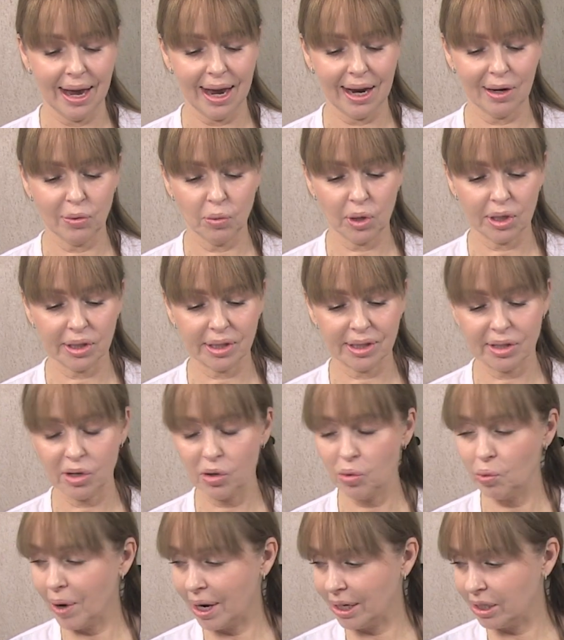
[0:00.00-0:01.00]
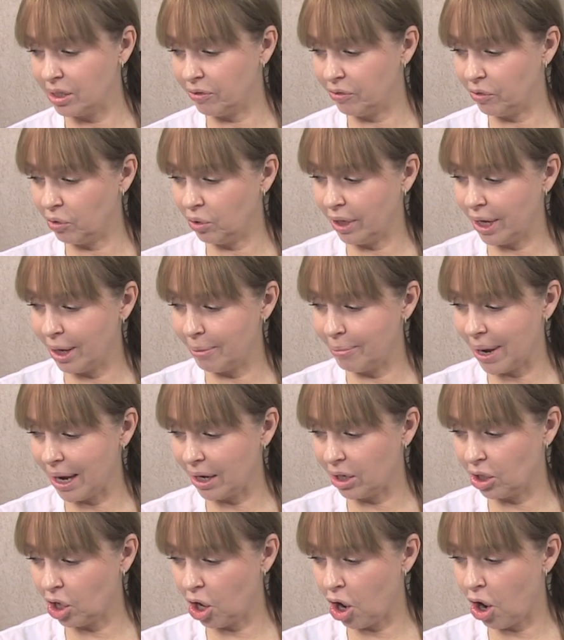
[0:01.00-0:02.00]
And what's so wonderful
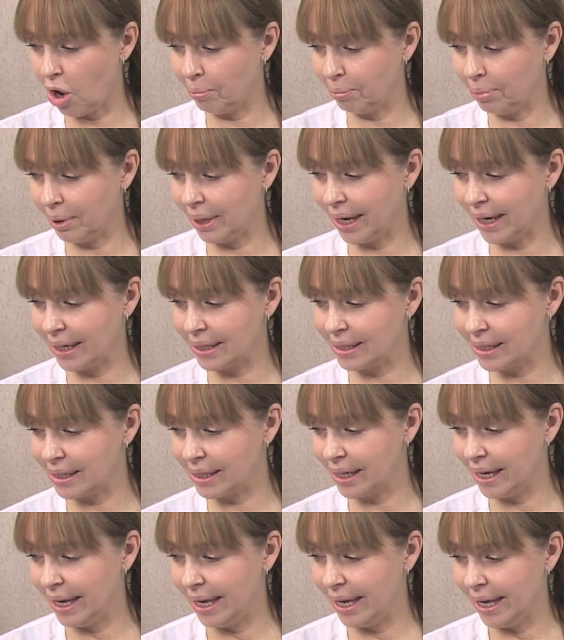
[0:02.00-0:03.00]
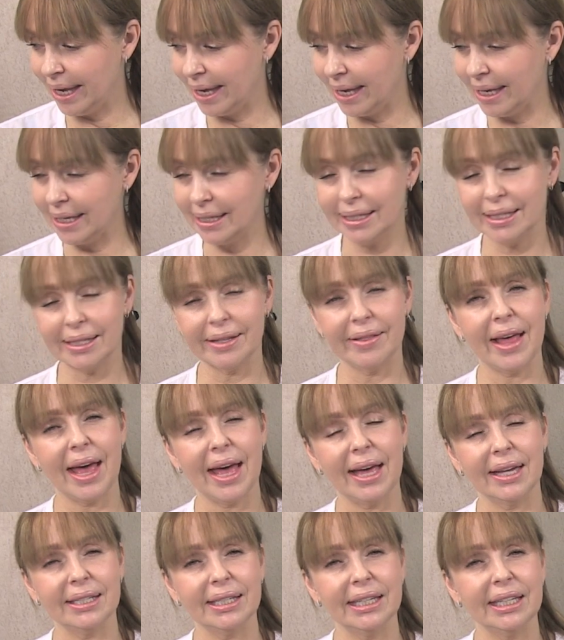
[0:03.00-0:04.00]
about a complex is
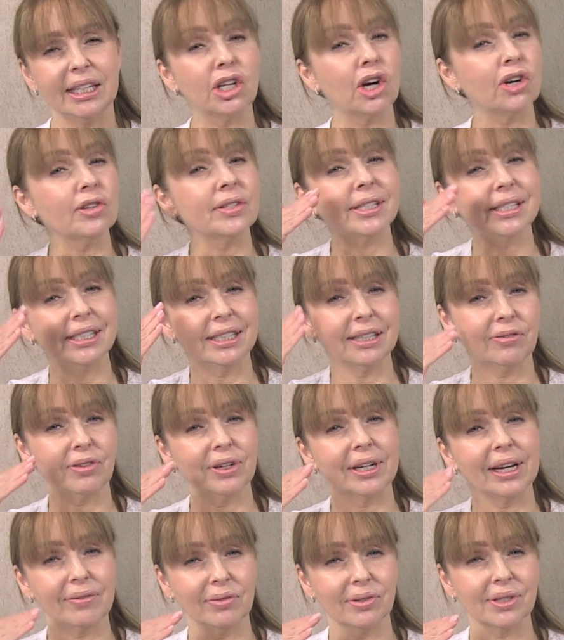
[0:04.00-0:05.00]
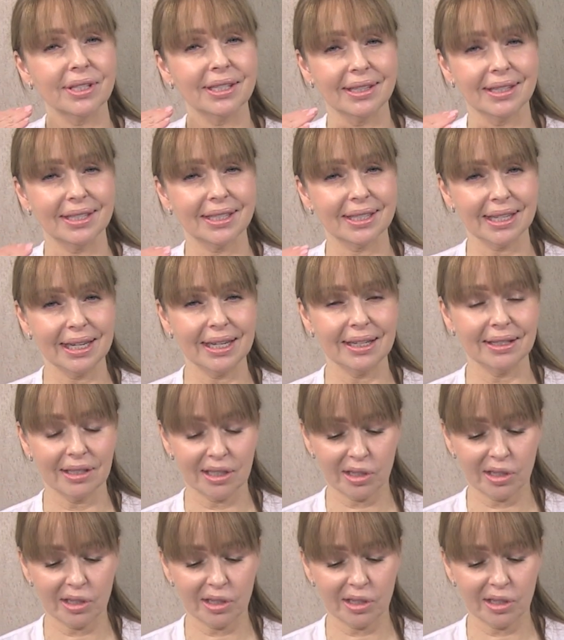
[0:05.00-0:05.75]
that it goes to different levels in the skin.